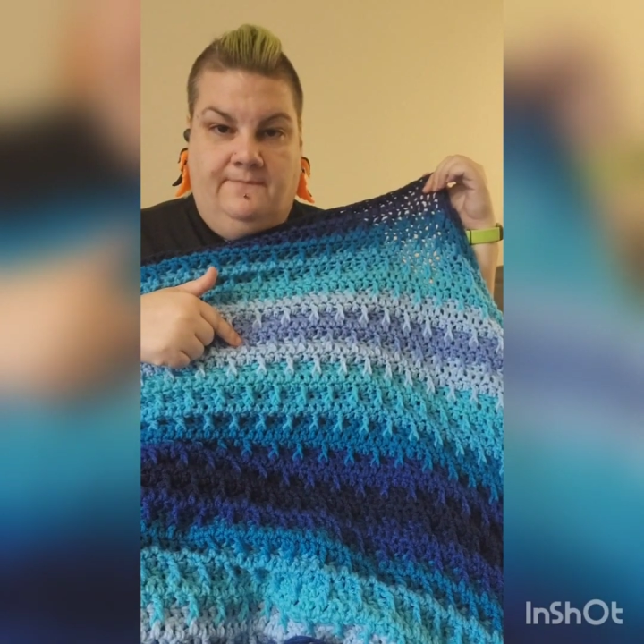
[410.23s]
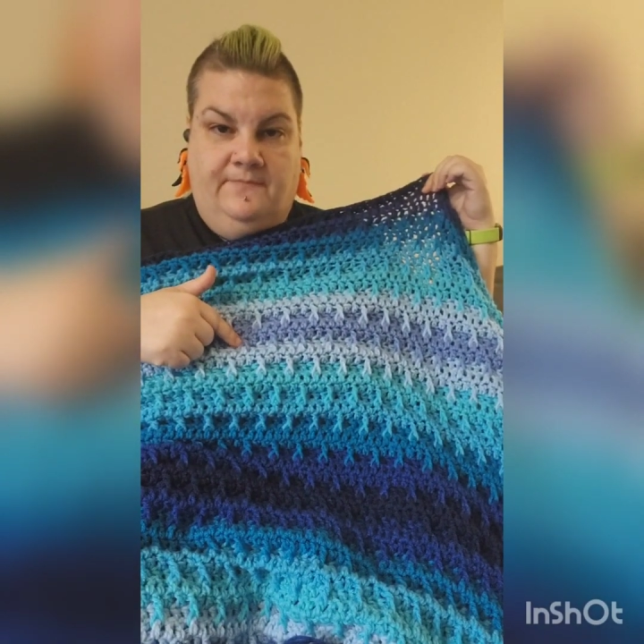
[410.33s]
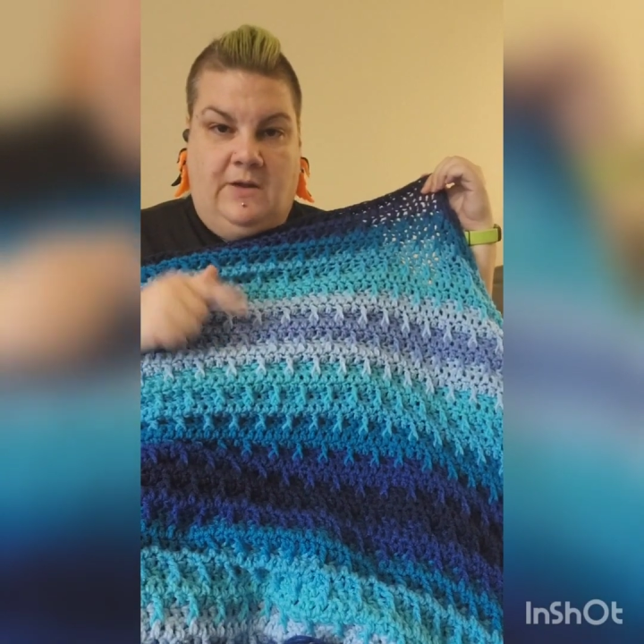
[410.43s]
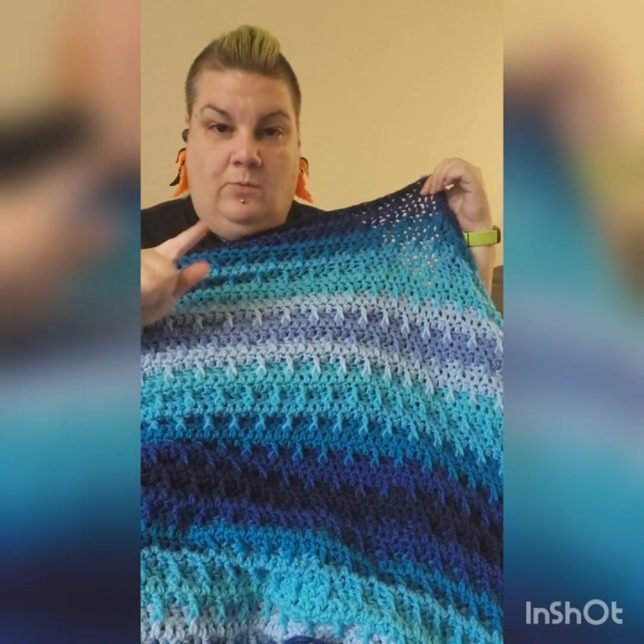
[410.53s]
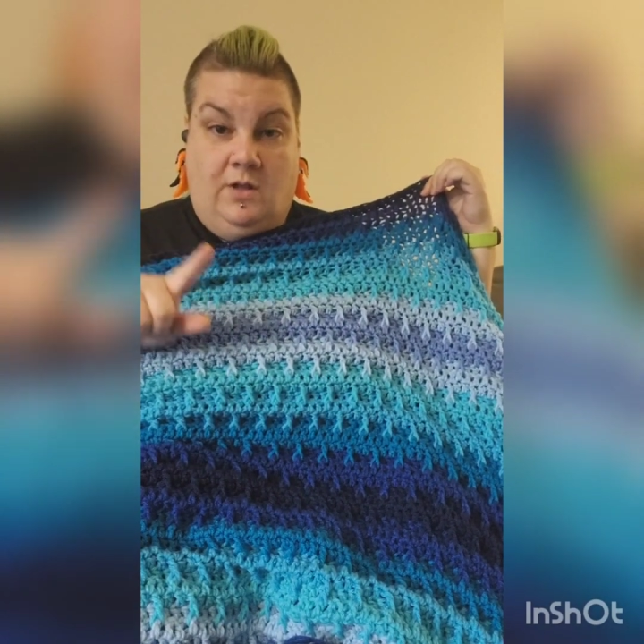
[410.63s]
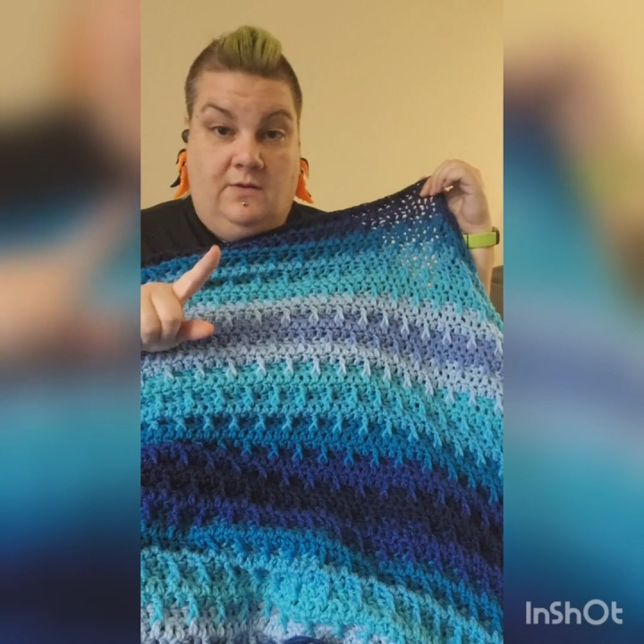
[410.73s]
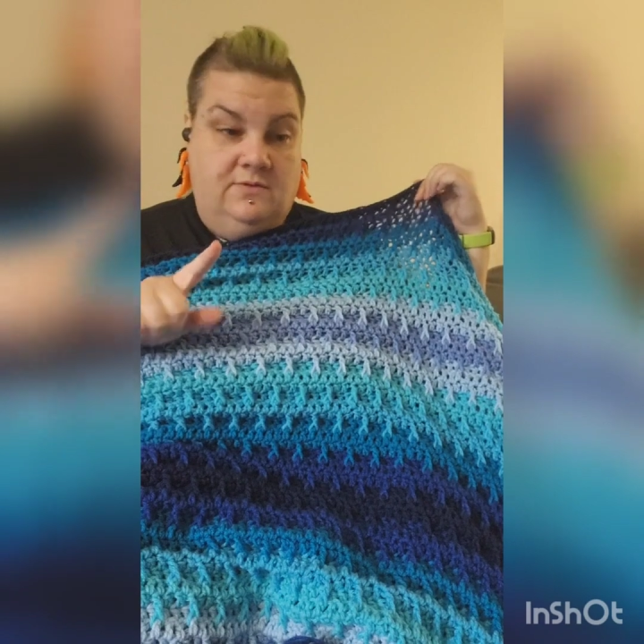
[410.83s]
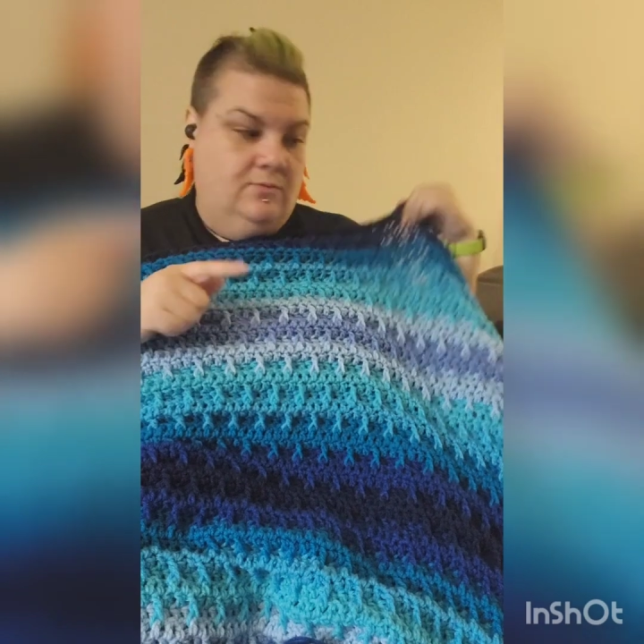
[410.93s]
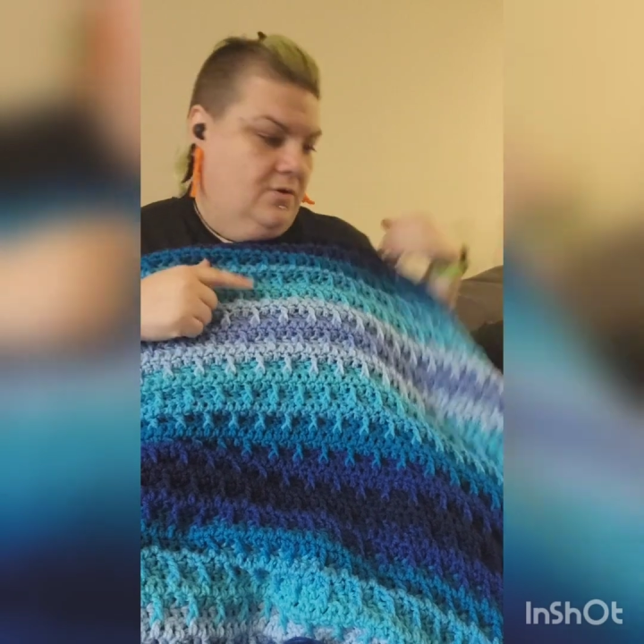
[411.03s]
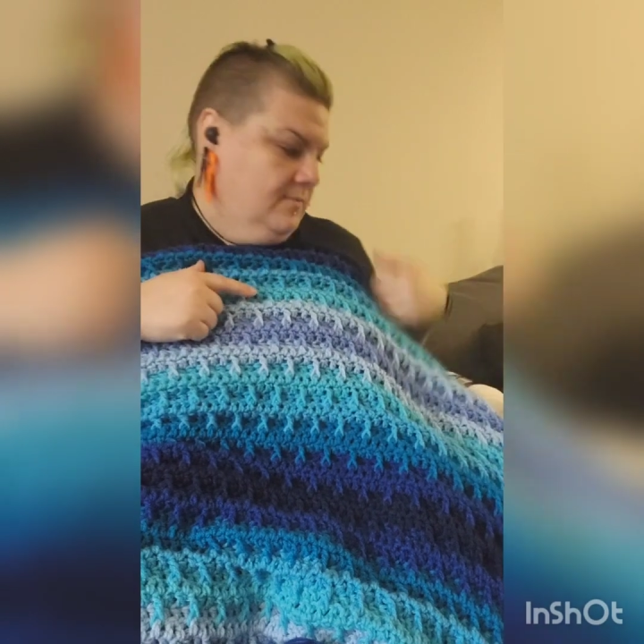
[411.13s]
and while I
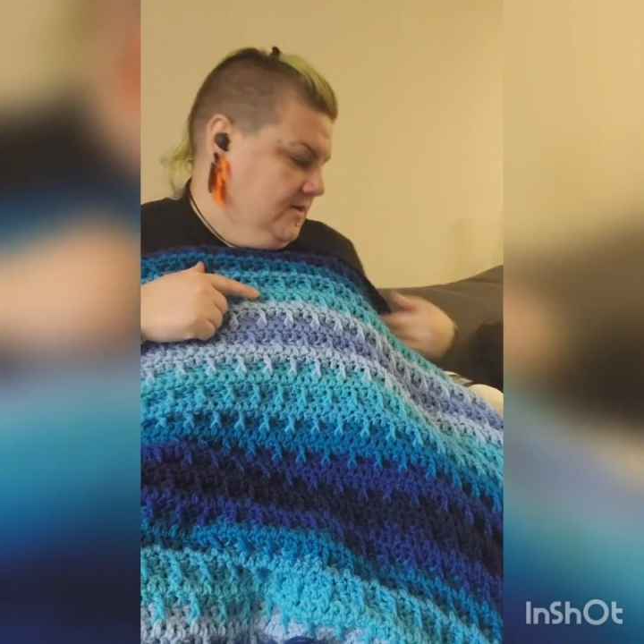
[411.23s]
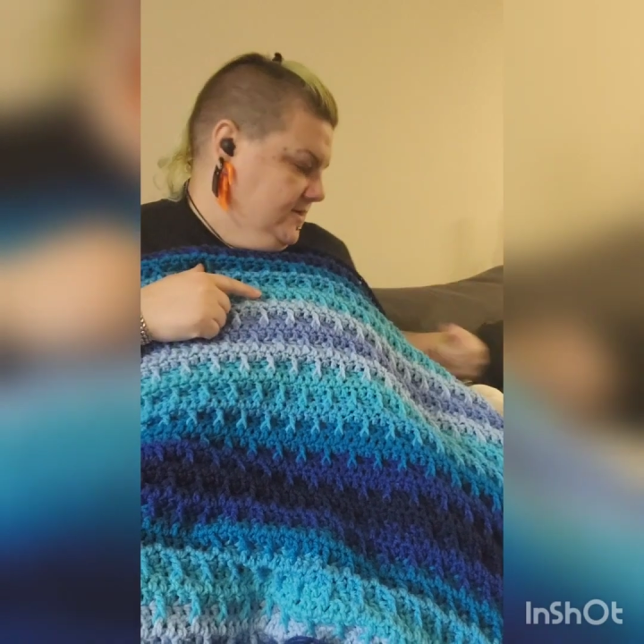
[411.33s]
was at Walmart